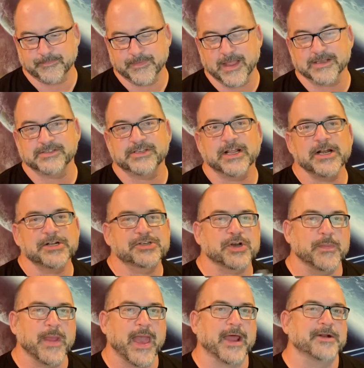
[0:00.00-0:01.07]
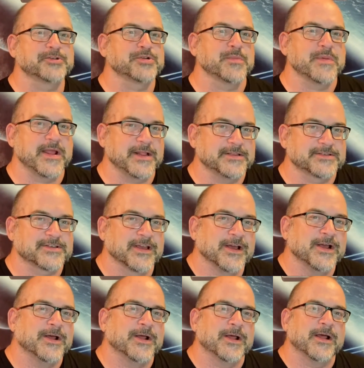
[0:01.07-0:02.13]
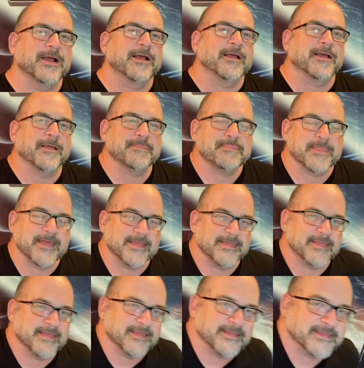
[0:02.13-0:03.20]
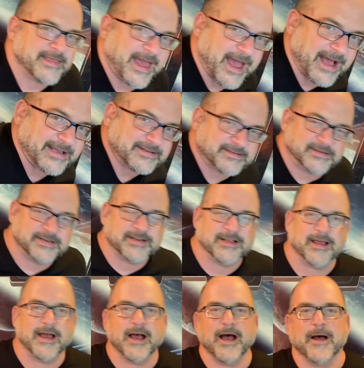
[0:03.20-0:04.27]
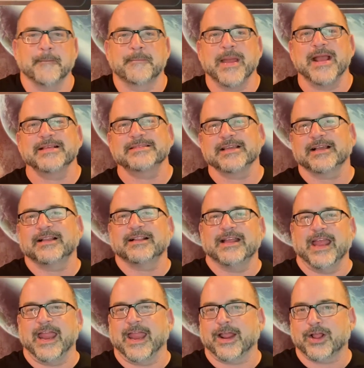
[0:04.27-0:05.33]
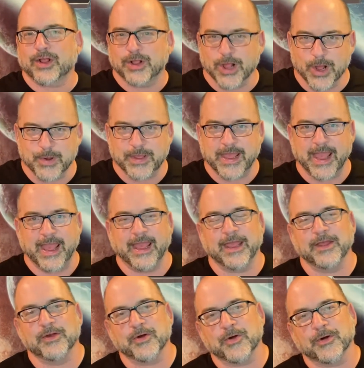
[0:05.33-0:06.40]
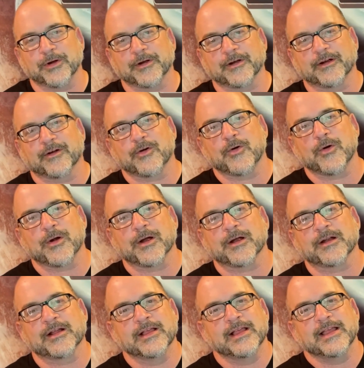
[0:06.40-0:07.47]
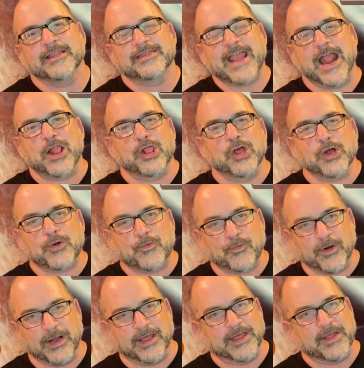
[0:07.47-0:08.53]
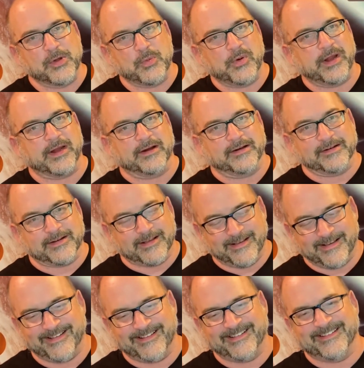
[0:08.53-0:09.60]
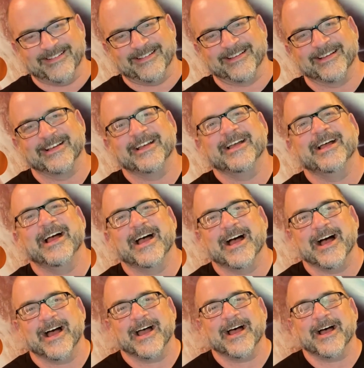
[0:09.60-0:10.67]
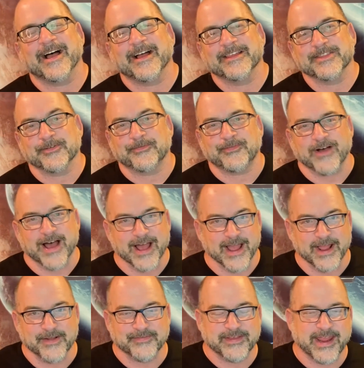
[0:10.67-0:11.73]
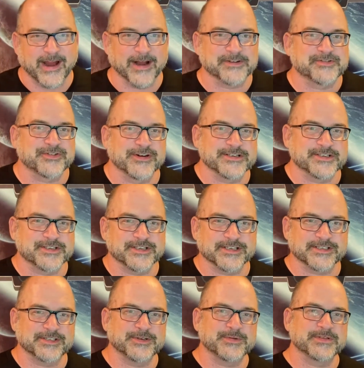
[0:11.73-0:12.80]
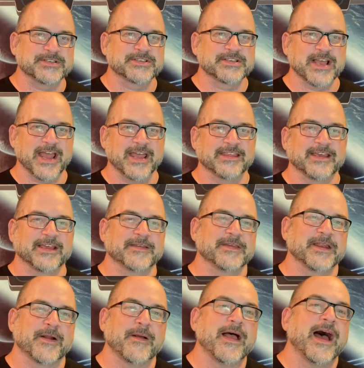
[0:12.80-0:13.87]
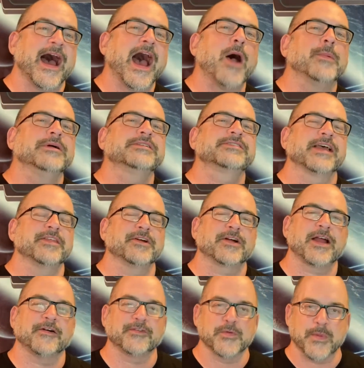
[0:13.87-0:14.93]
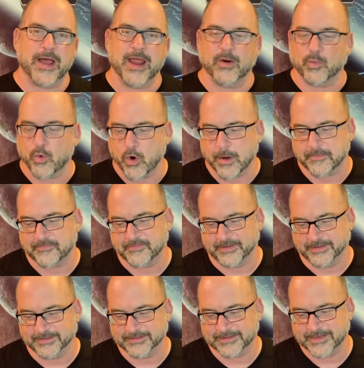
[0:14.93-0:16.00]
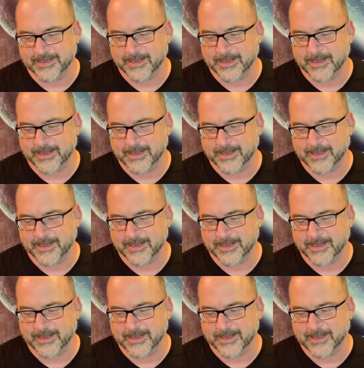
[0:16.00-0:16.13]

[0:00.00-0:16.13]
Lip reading: Now, signature management means that basically cloaking or they look really weird. The 5 characteristics you would say that, I would say they're covered by a warp field.